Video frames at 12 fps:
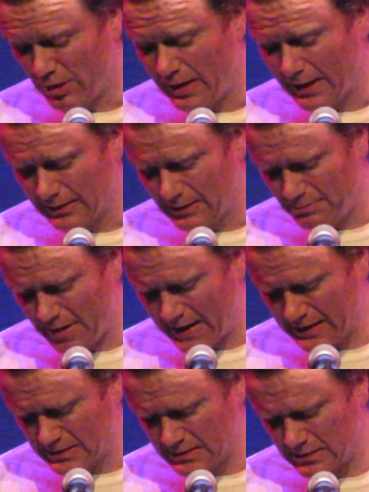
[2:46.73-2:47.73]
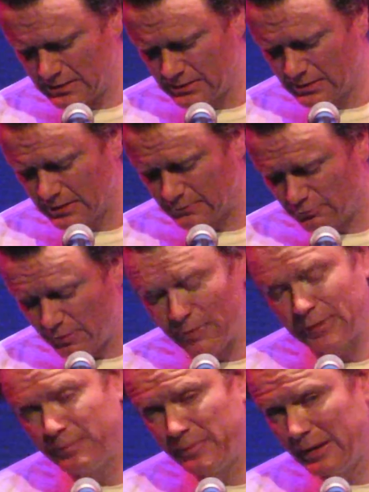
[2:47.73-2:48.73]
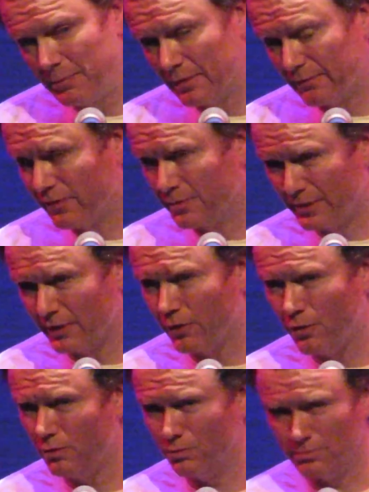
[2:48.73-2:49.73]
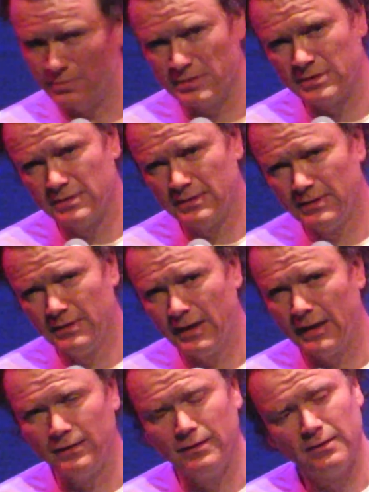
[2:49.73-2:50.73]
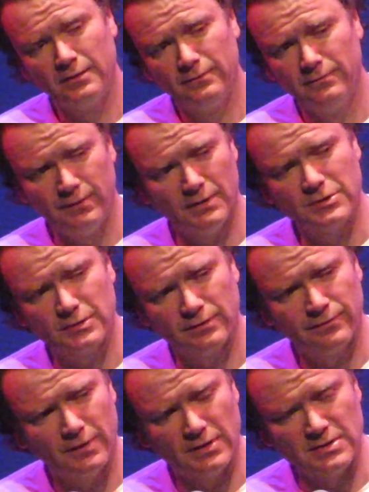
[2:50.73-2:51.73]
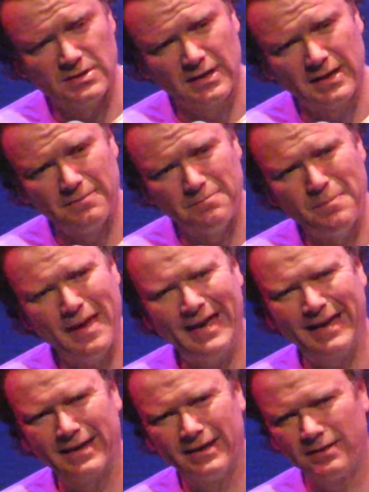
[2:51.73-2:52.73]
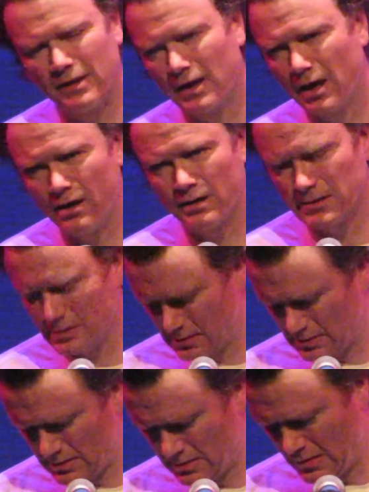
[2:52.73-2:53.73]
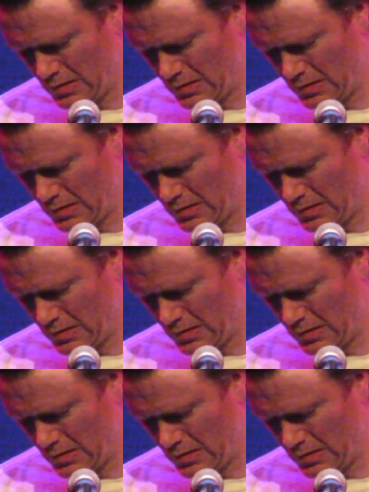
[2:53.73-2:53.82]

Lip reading: protected banks can rip people from their homes and vulture funds can peck at the carcasses,